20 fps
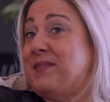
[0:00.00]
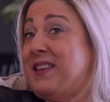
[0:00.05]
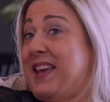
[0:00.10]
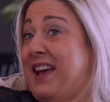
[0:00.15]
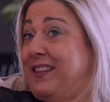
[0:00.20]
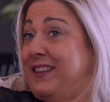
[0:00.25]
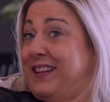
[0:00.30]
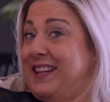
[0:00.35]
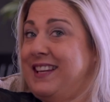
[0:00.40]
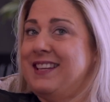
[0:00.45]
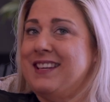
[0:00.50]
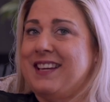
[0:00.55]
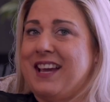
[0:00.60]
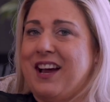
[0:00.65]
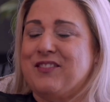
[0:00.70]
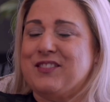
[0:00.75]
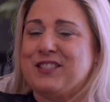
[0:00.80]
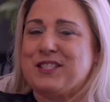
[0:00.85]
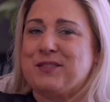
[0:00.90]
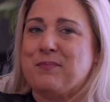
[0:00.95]
Kelly,
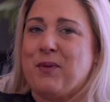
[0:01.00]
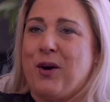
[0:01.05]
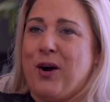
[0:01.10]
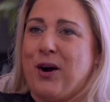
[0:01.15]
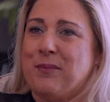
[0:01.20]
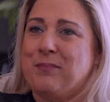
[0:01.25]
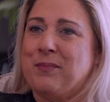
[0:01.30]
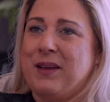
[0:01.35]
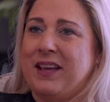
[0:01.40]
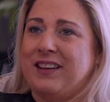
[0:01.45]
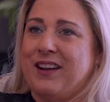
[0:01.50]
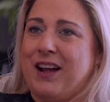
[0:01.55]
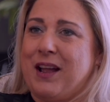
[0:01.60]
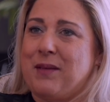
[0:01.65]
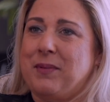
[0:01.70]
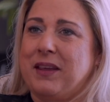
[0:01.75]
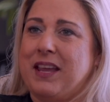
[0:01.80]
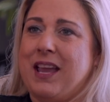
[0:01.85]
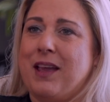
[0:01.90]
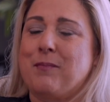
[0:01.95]
Gavin's mom, and I
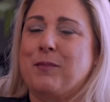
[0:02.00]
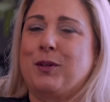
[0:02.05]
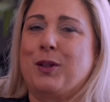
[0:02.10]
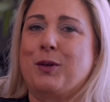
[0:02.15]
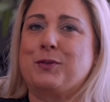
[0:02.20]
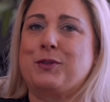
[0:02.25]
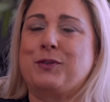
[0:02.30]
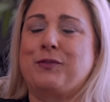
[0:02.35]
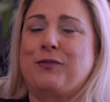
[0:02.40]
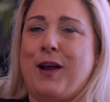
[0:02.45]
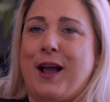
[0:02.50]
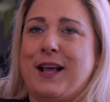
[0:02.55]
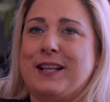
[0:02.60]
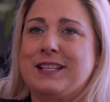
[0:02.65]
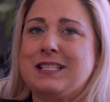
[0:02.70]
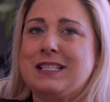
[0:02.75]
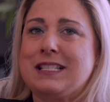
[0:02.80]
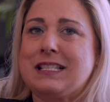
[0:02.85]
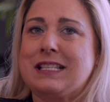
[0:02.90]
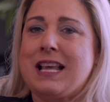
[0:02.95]
became close
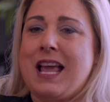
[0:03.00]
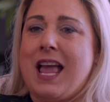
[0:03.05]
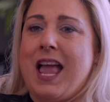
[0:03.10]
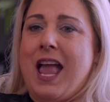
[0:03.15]
friends.